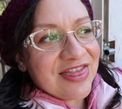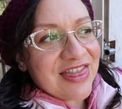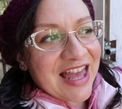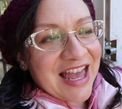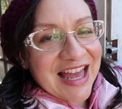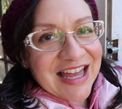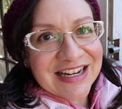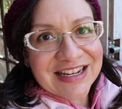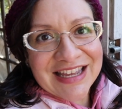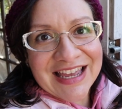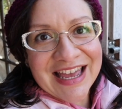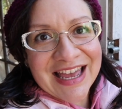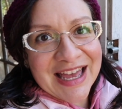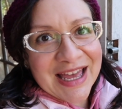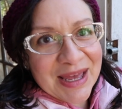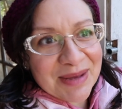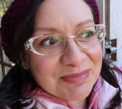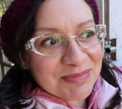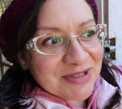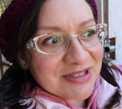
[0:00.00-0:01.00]
that
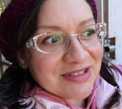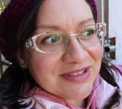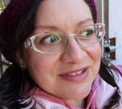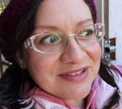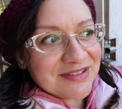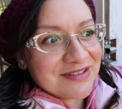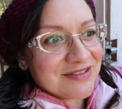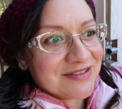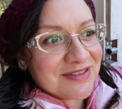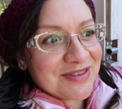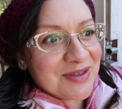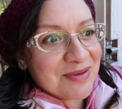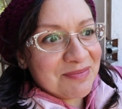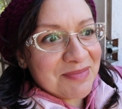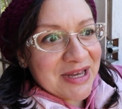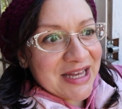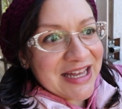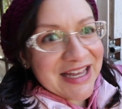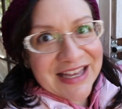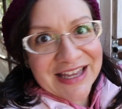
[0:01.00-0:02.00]
kept the
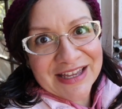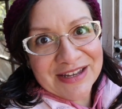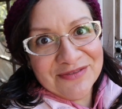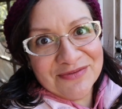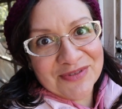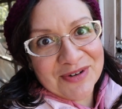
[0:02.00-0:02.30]
mud